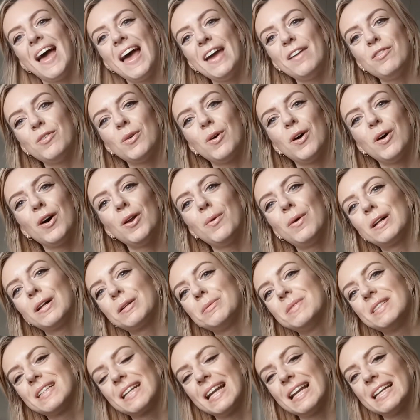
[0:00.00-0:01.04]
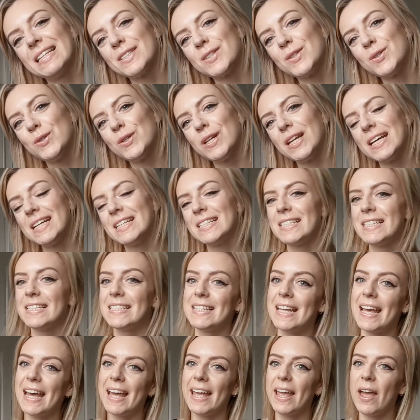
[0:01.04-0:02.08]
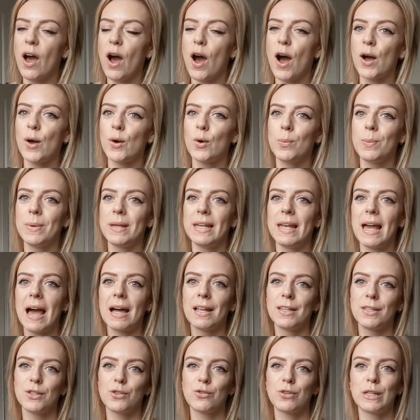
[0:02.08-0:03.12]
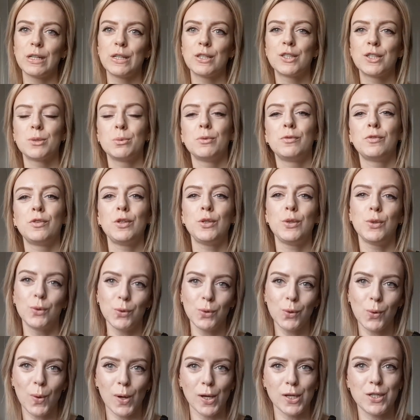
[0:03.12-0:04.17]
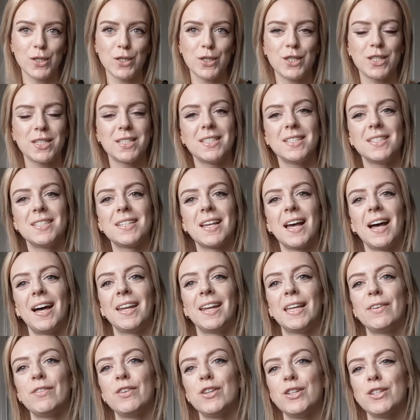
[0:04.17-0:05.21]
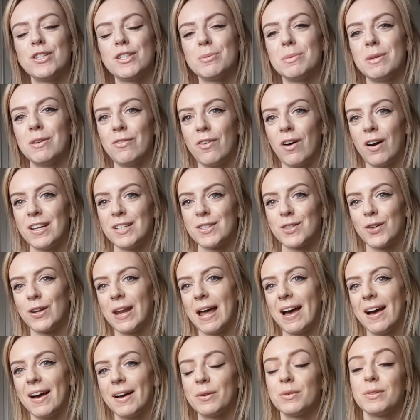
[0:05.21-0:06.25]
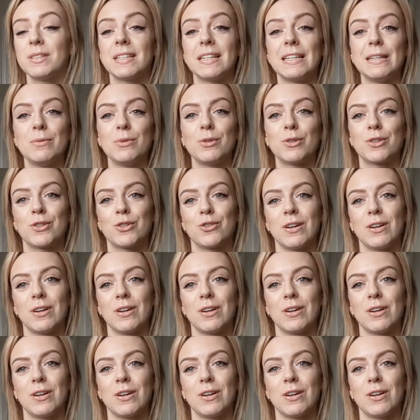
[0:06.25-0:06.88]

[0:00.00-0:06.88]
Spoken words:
Hey everyone, welcome to Claire's Corner. Today I will be answering some of your questions and giving you some advice on how to keep your